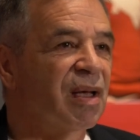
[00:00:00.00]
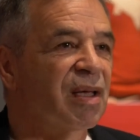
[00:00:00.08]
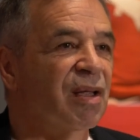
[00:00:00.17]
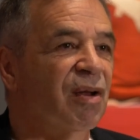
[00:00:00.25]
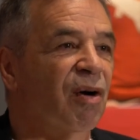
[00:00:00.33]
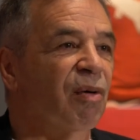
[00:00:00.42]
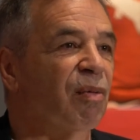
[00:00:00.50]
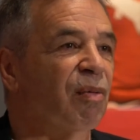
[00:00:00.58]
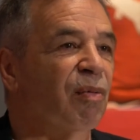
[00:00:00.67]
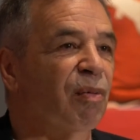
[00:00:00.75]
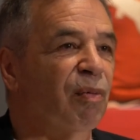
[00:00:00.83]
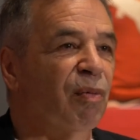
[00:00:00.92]
you know,
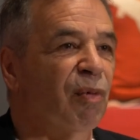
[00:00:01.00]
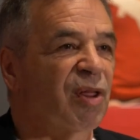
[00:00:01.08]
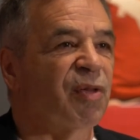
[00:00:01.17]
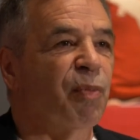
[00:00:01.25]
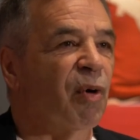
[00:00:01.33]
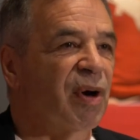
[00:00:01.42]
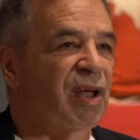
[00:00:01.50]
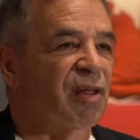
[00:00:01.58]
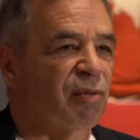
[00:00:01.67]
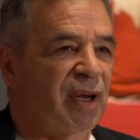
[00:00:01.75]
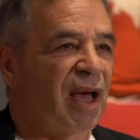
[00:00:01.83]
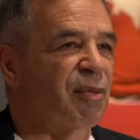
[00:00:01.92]
what sport
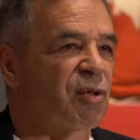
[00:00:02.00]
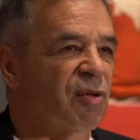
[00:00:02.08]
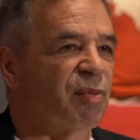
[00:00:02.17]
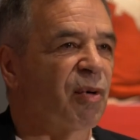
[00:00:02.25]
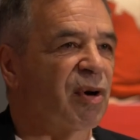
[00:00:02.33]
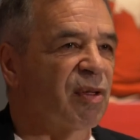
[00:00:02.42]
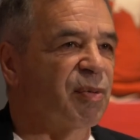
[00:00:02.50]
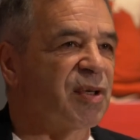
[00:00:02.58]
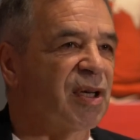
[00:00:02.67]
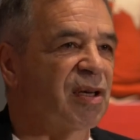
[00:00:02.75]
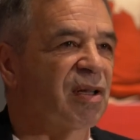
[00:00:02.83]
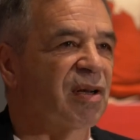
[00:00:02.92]
is, what amateur sport is
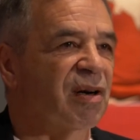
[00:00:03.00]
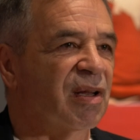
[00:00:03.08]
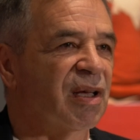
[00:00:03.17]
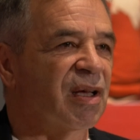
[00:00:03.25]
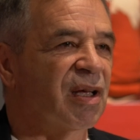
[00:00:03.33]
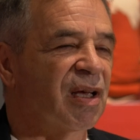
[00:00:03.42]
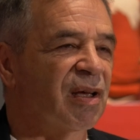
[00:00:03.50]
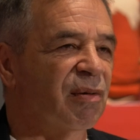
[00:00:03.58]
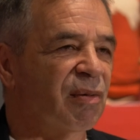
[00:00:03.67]
particularly, and,